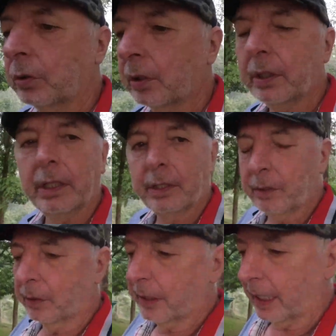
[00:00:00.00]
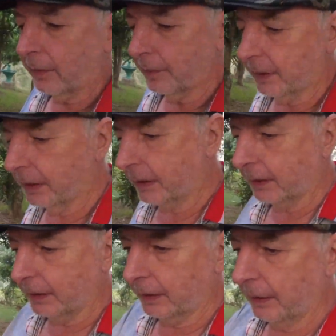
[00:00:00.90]
going on in the UK with this
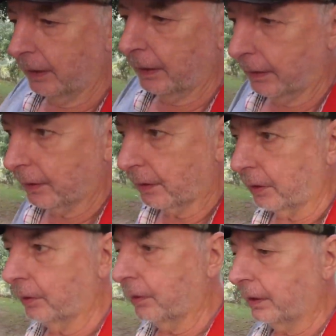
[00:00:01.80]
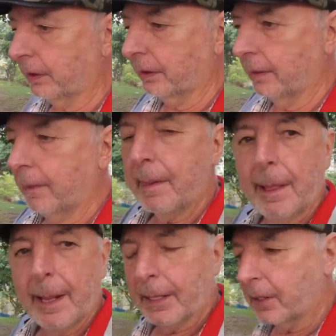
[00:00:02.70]
current
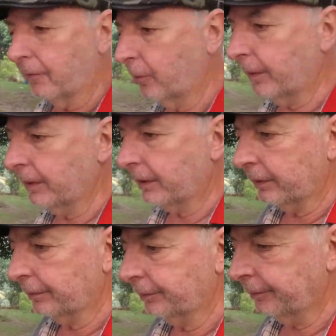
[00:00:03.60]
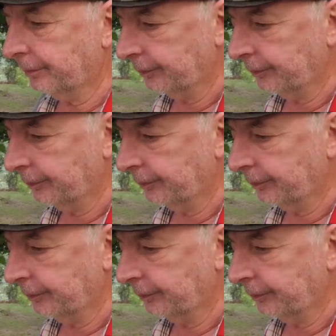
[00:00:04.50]
government, and